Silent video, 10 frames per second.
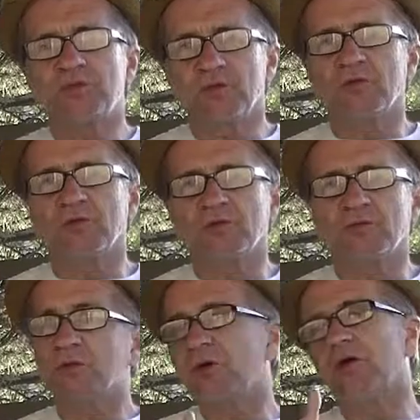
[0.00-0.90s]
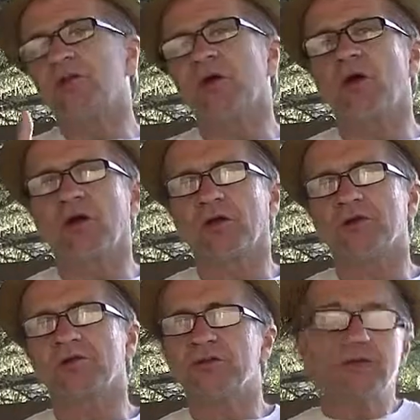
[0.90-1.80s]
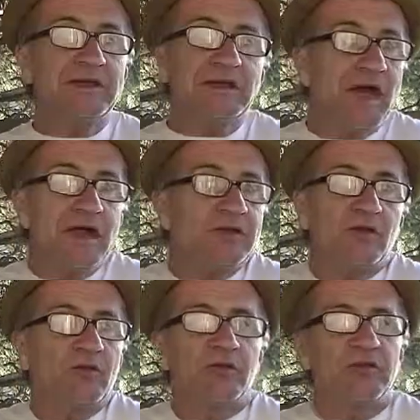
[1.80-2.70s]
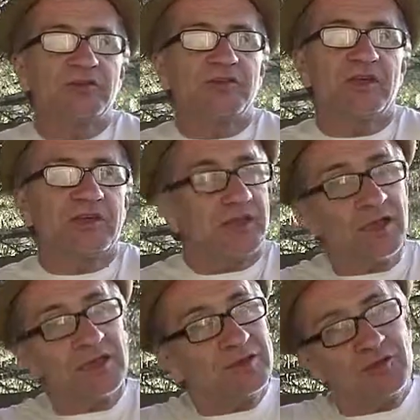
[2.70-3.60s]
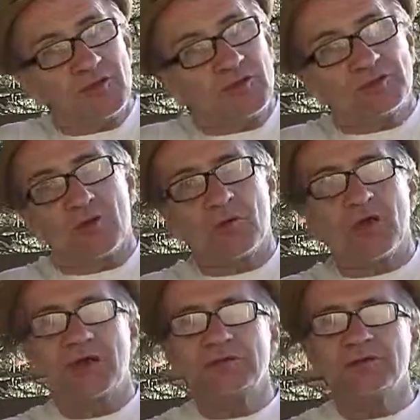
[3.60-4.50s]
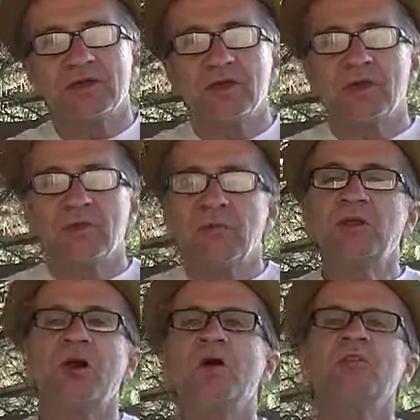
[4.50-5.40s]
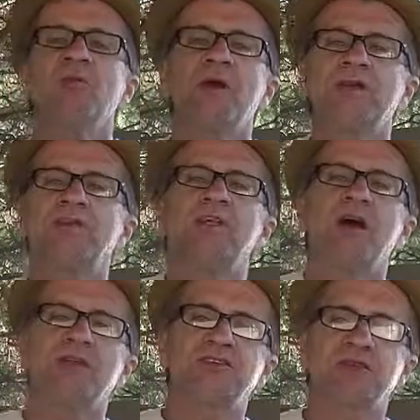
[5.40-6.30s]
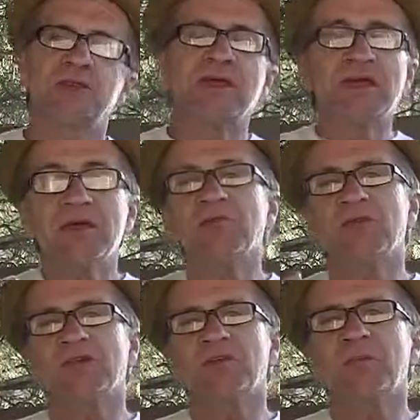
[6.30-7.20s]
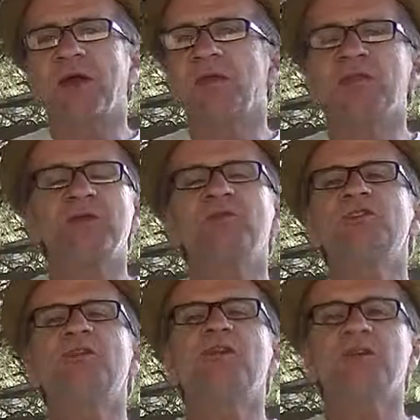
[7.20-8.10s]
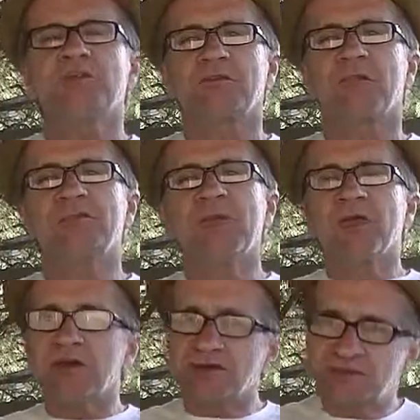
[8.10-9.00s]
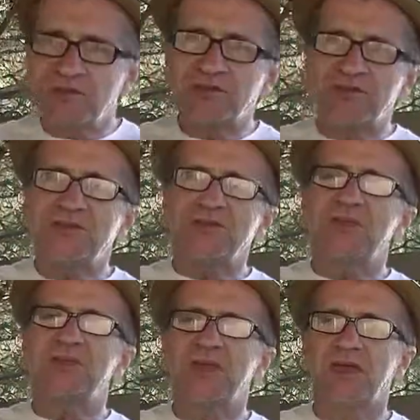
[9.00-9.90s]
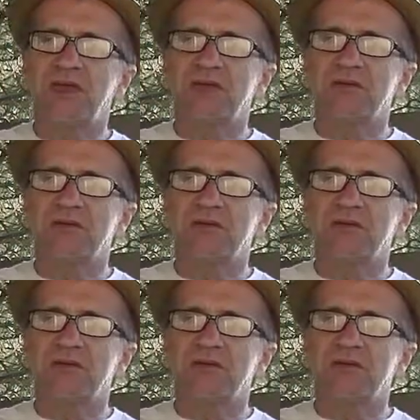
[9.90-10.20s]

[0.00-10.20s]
in the Lord with all your heart. Lean not in your own understanding. Hey, you don't know what's going on. But in all your ways acknowledge him and let him direct your path and then rejoice. Because this is the day,